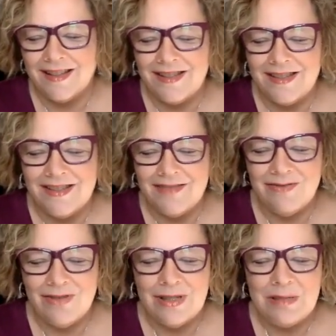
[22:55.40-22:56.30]
Just
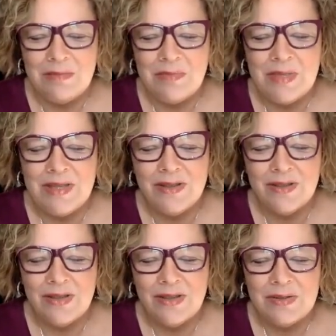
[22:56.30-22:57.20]
really milk
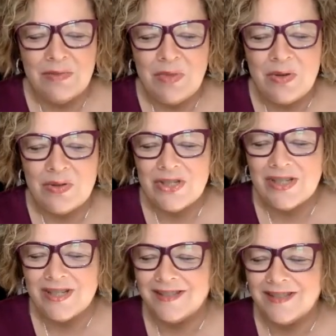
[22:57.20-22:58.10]
those
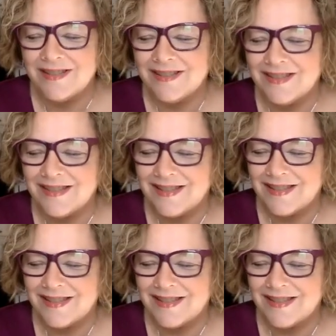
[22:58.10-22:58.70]
emotions.